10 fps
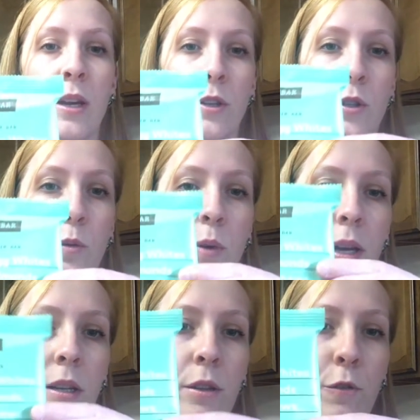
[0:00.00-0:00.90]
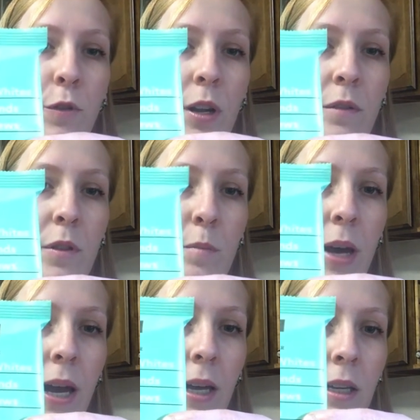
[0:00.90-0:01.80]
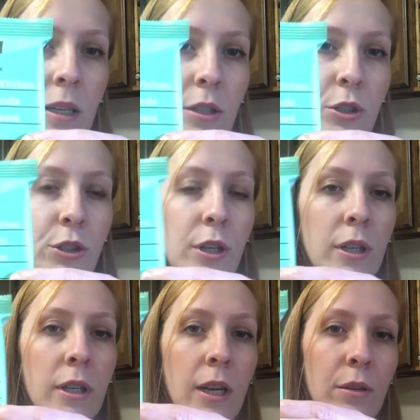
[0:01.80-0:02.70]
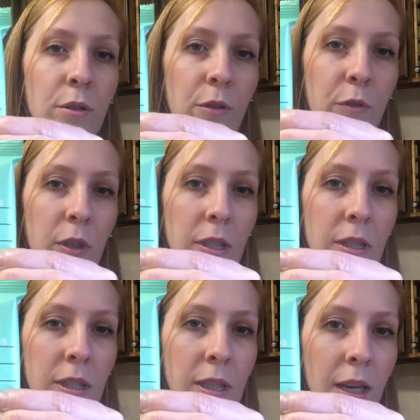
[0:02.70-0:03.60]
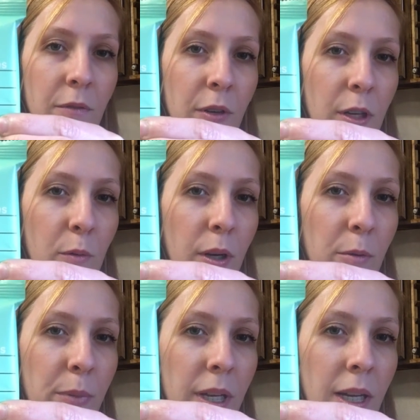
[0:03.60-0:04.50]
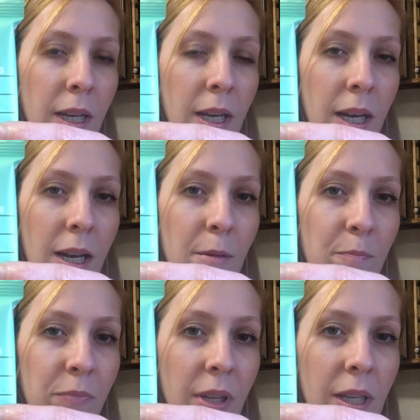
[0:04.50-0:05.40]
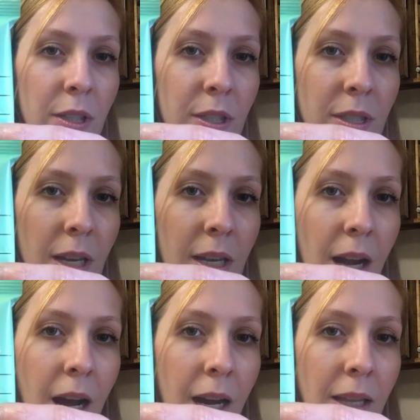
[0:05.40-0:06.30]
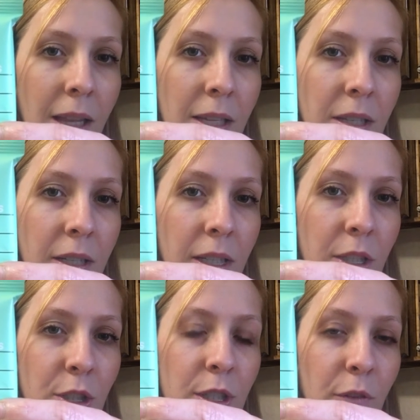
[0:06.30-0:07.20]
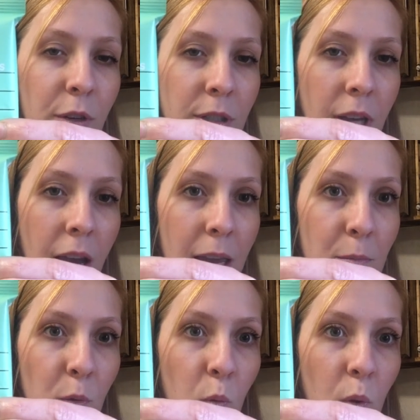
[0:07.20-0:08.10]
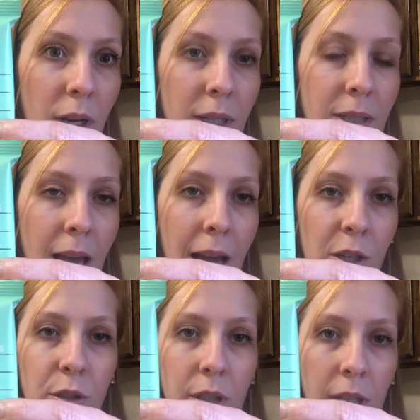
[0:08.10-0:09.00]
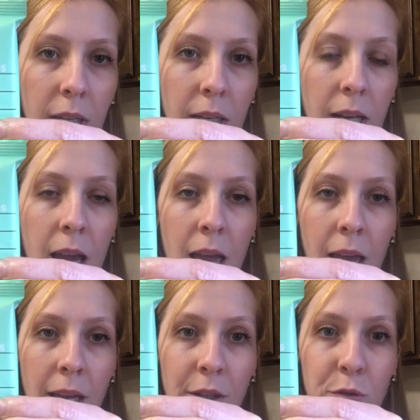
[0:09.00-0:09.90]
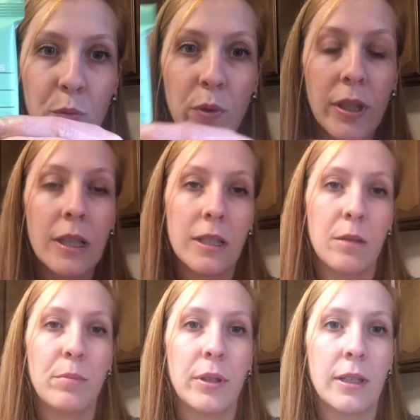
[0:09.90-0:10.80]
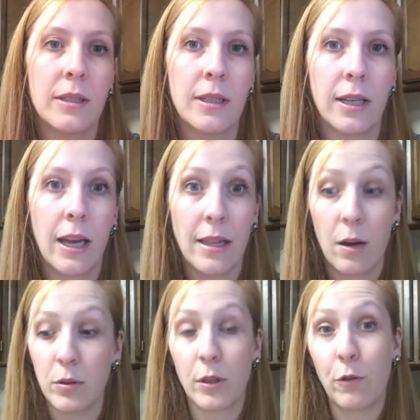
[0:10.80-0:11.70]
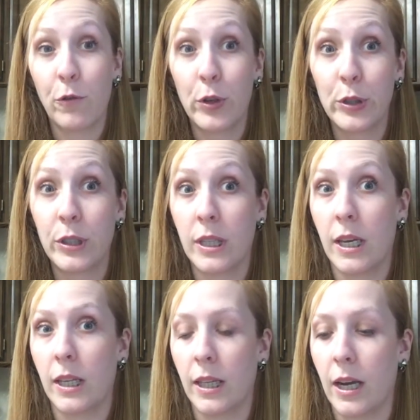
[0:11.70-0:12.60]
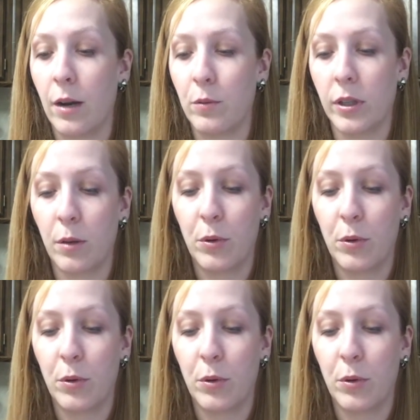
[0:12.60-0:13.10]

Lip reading: So right on the front of the package, I don't know if you can see that very well, but it highlights on each different type what is actually in it. And it's really simplistic, and that was the first thing that I really